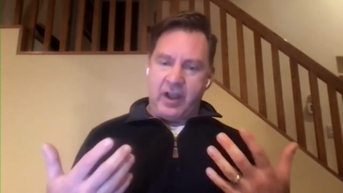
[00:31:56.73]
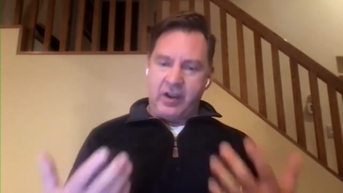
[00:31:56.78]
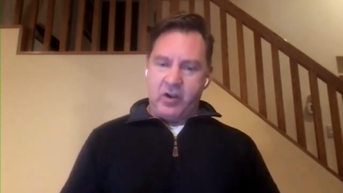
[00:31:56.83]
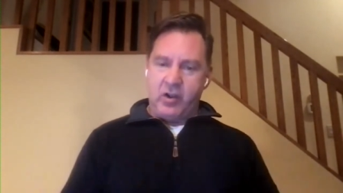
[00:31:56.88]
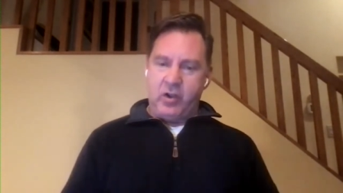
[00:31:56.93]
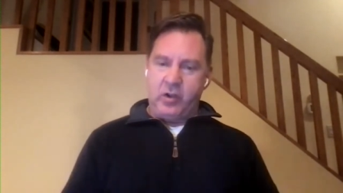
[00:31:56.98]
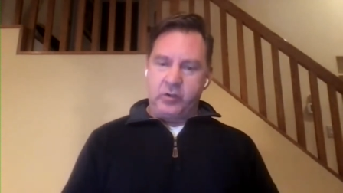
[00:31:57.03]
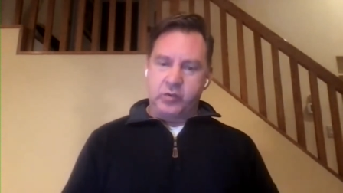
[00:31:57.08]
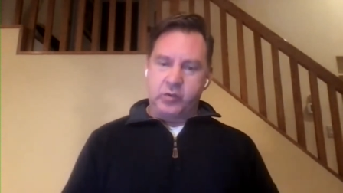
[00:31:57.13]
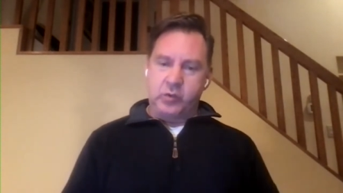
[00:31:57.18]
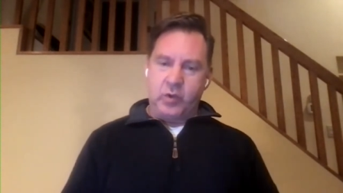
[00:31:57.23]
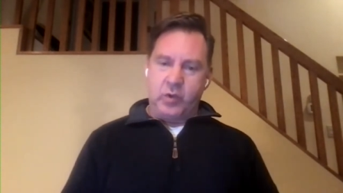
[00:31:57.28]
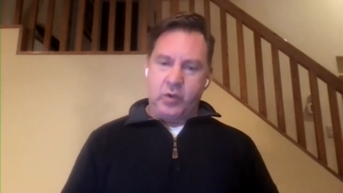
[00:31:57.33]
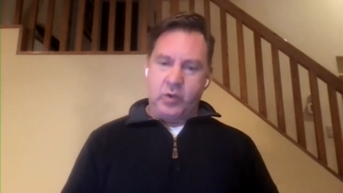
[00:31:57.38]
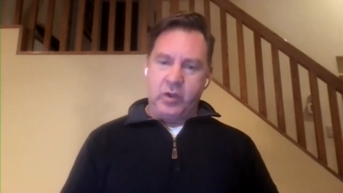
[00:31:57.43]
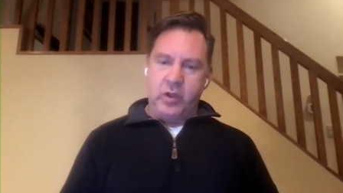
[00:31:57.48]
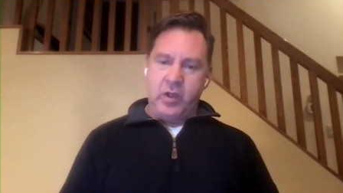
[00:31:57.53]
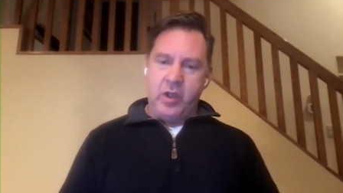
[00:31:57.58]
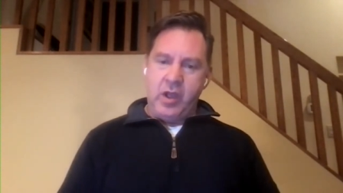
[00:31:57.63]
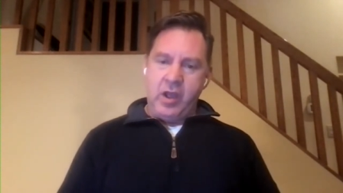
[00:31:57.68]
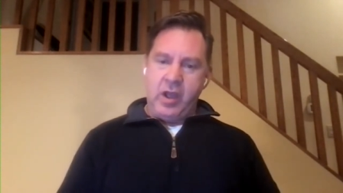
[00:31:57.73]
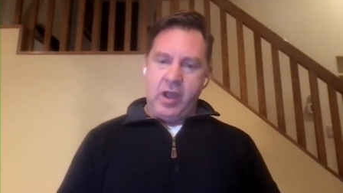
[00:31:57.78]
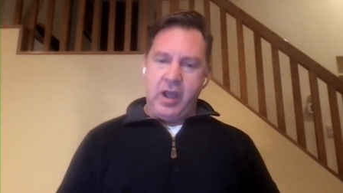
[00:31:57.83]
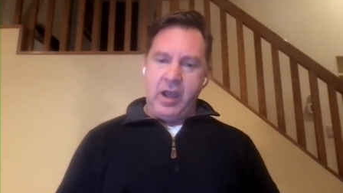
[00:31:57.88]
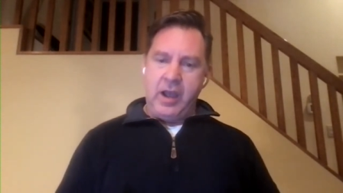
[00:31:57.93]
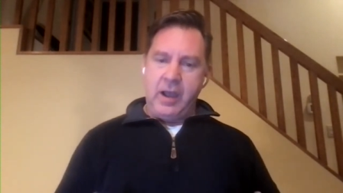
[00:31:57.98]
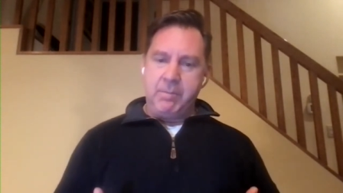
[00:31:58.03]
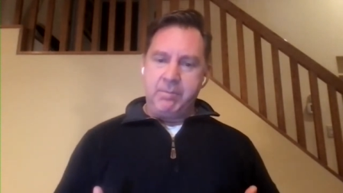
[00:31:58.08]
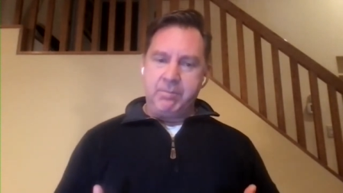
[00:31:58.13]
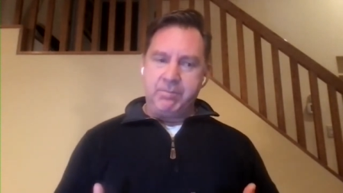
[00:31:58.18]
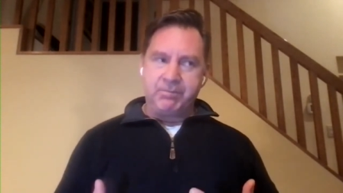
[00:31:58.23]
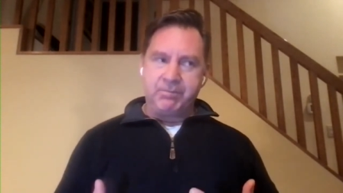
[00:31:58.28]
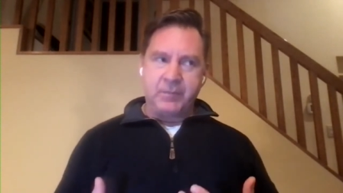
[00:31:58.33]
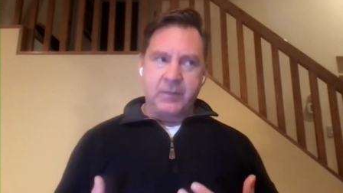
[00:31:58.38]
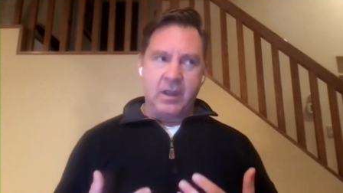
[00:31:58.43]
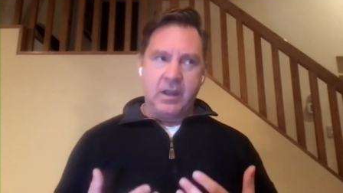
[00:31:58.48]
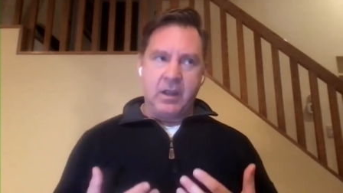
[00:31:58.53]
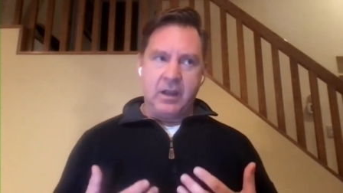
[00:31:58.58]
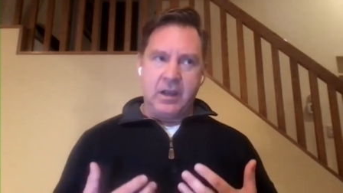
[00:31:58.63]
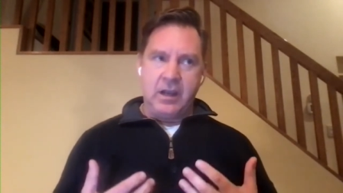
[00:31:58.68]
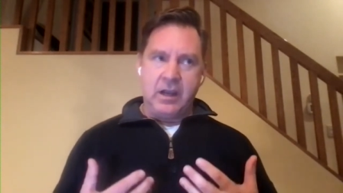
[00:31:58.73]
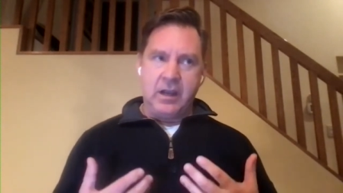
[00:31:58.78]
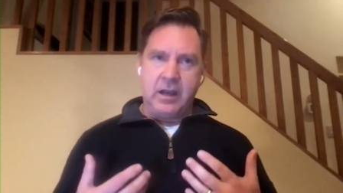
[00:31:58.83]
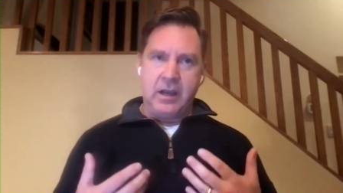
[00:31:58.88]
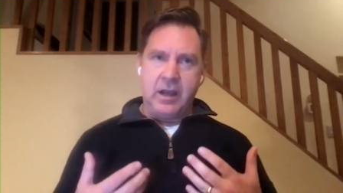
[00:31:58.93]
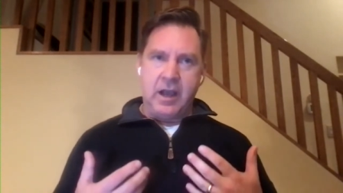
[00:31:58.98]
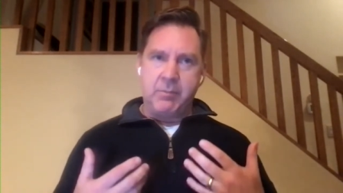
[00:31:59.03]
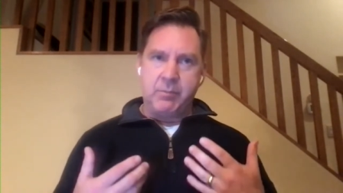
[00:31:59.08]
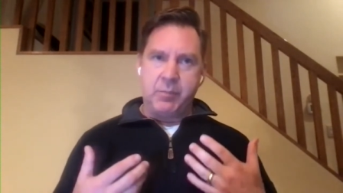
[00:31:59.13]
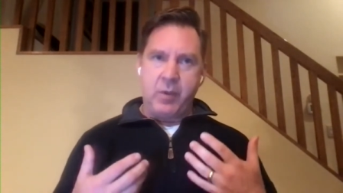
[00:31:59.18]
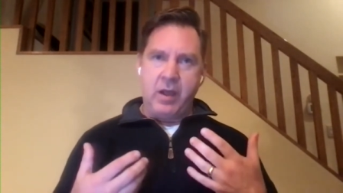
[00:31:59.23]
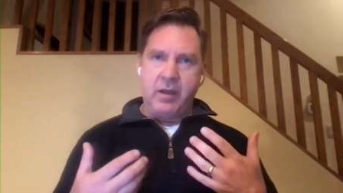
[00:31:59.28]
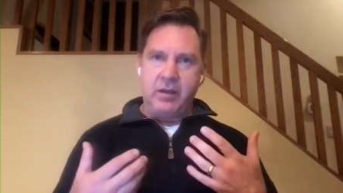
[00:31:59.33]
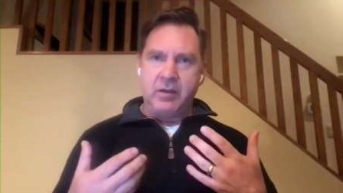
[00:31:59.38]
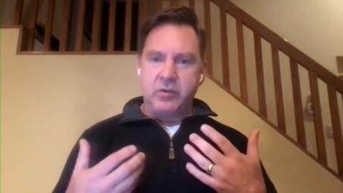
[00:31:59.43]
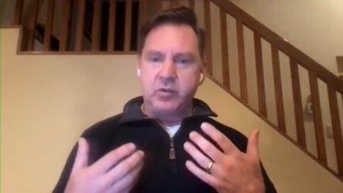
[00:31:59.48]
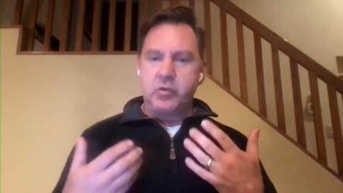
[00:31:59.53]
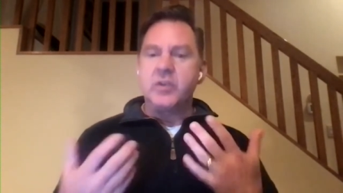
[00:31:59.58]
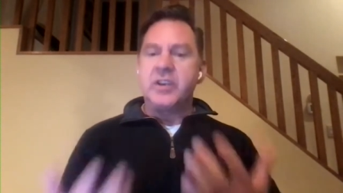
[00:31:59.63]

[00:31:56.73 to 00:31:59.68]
a cultural um, uh, a, a